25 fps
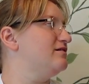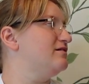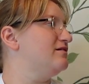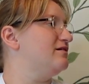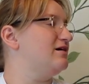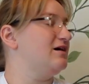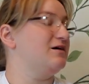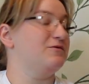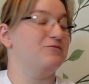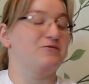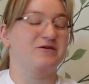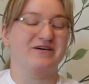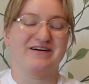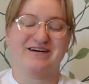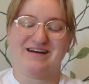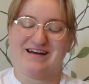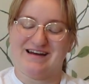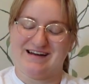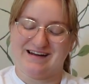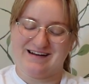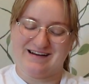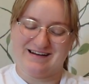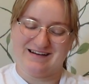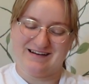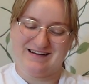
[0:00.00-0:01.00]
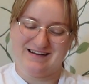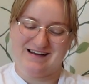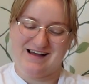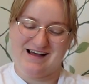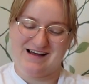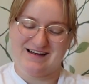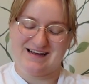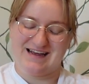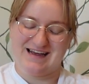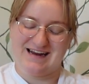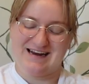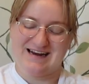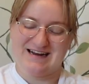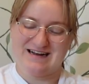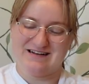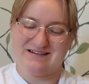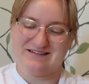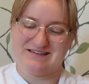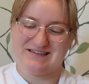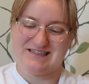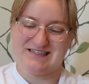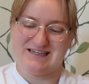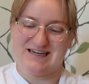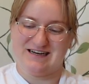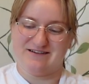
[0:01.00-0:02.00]
I'm working on getting
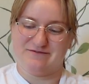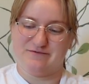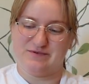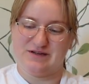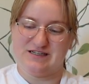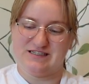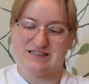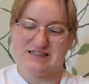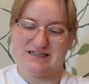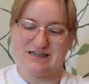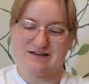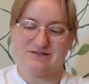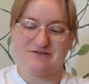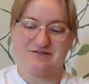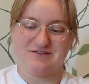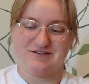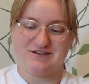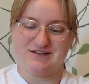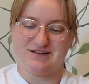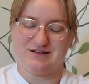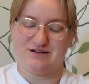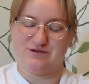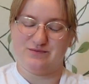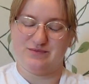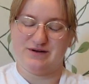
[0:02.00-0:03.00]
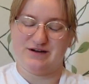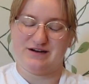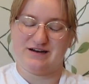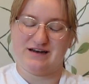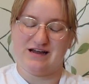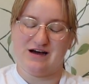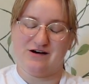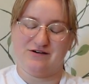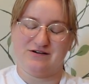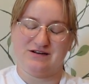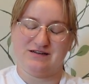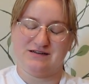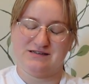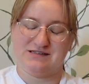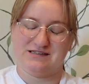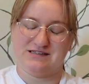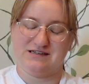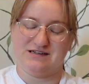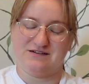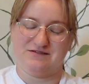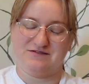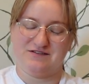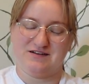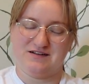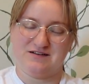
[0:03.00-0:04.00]
healthy. I've been sick for a little bit now and
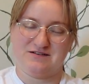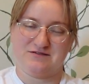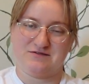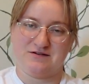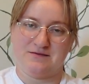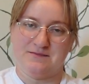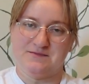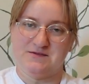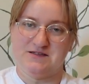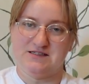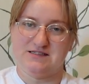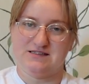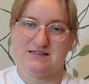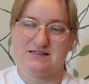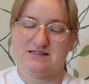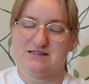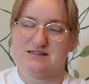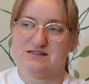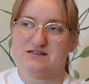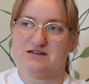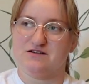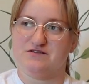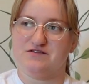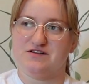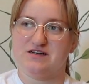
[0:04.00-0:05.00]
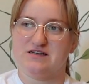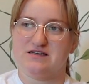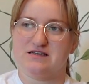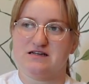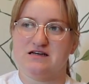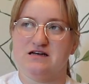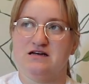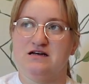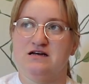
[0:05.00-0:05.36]
still feel the remnants of it.